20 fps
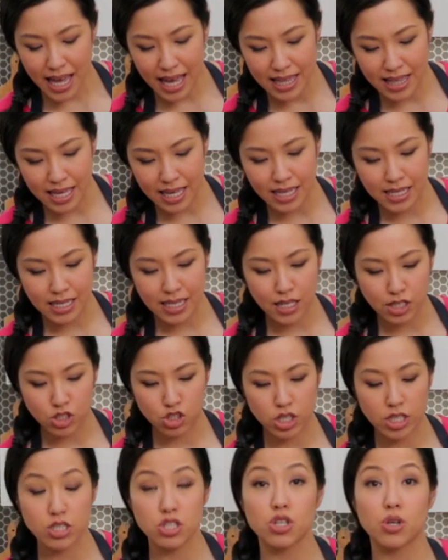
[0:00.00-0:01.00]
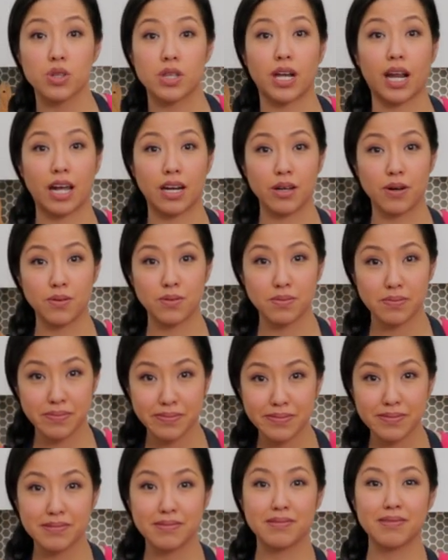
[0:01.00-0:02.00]
And then just so that I don't
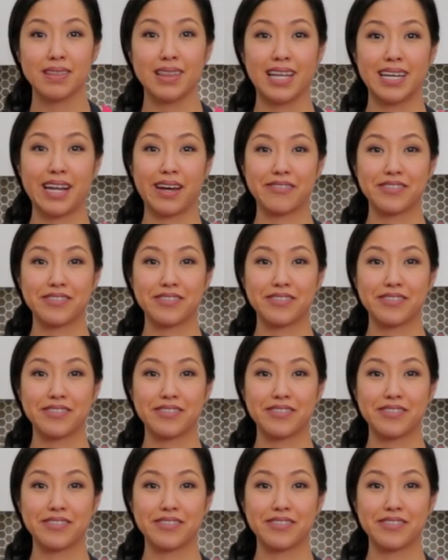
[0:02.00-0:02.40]
let